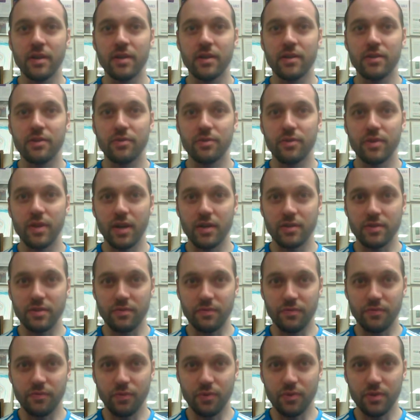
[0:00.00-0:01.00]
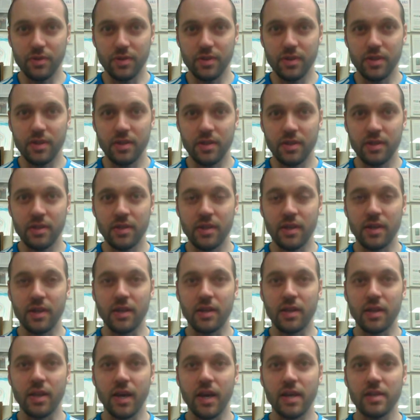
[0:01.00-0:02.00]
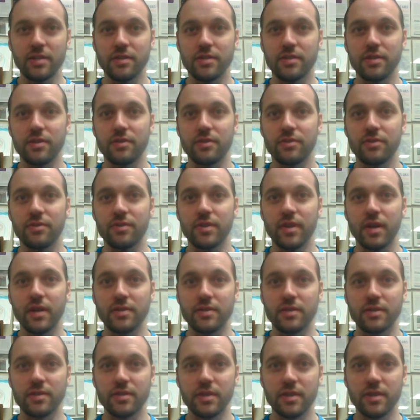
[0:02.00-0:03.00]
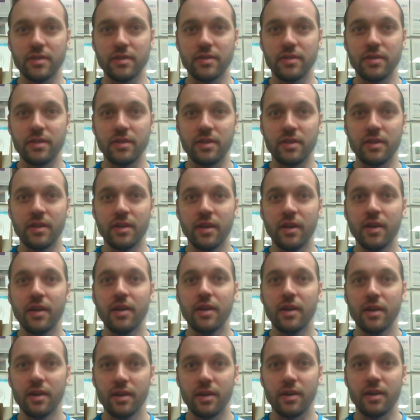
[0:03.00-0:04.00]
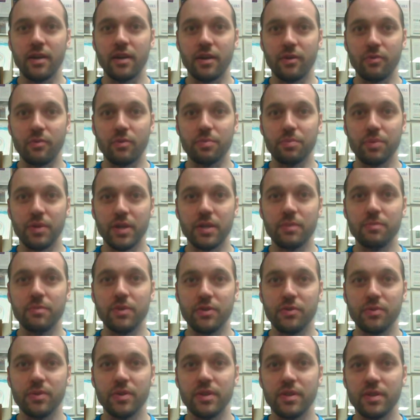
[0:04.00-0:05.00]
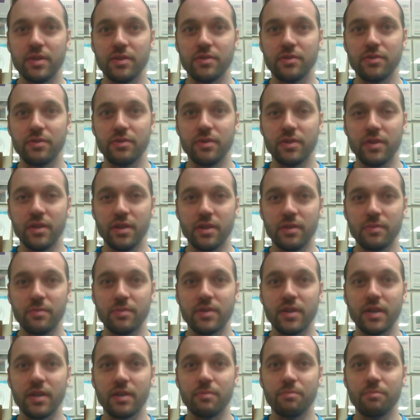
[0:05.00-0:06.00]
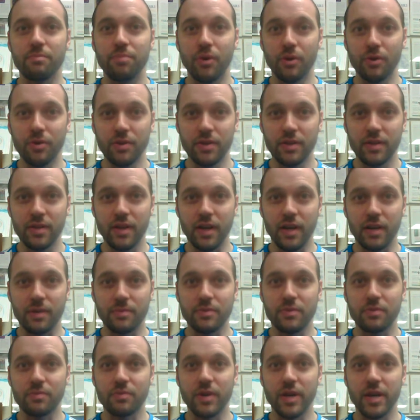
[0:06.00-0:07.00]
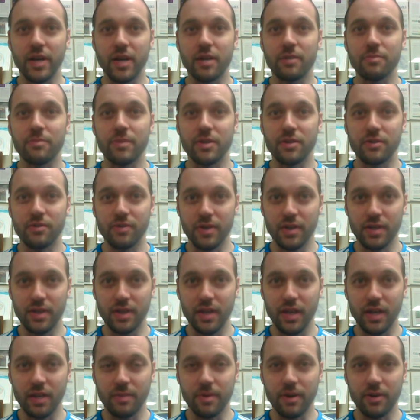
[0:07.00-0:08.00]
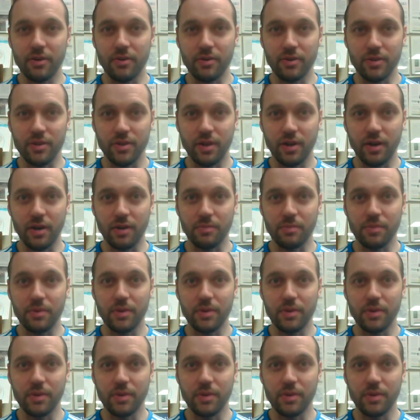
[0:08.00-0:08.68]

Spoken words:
2014 and last year 2016, were played between these two teams, and both times Real Madrid came out on top.